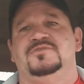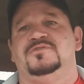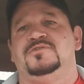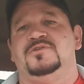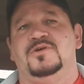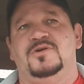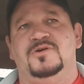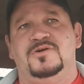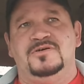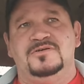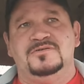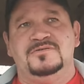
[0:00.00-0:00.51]

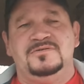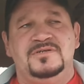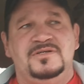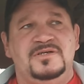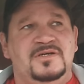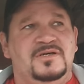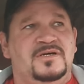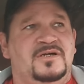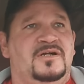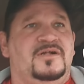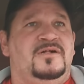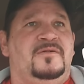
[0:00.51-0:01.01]

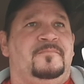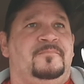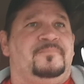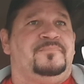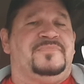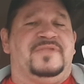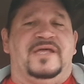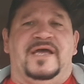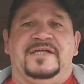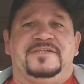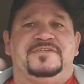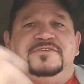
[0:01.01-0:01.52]

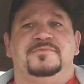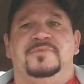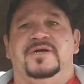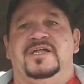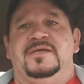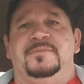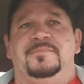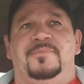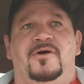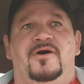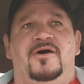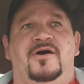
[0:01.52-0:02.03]
long, had too
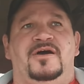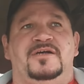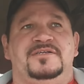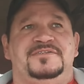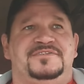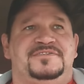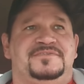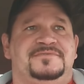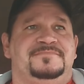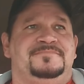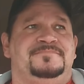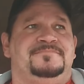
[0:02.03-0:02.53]
many
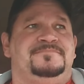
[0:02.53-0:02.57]
parts.